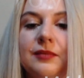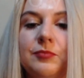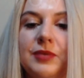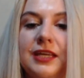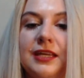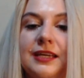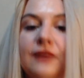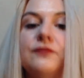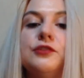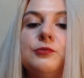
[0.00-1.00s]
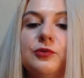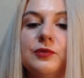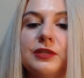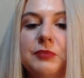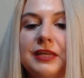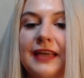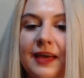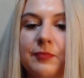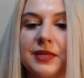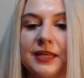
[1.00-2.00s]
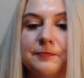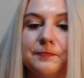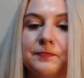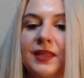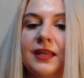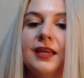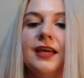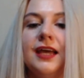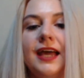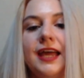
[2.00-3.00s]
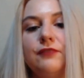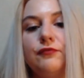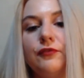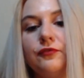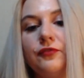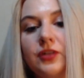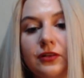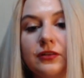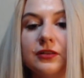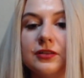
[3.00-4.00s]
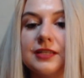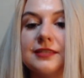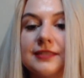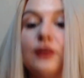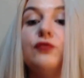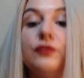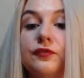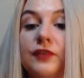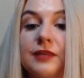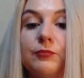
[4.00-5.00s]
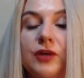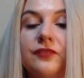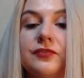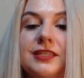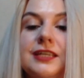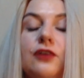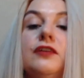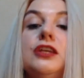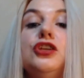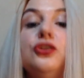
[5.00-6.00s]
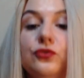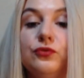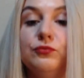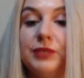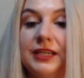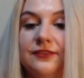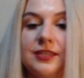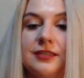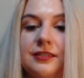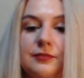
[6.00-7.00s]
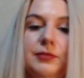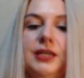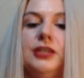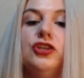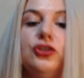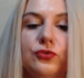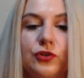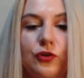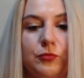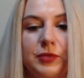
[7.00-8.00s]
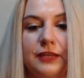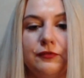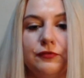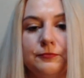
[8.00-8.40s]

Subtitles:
be comfortable with being happy and fulfill the self-fulfilling prophecy of a new belief system, a new core belief.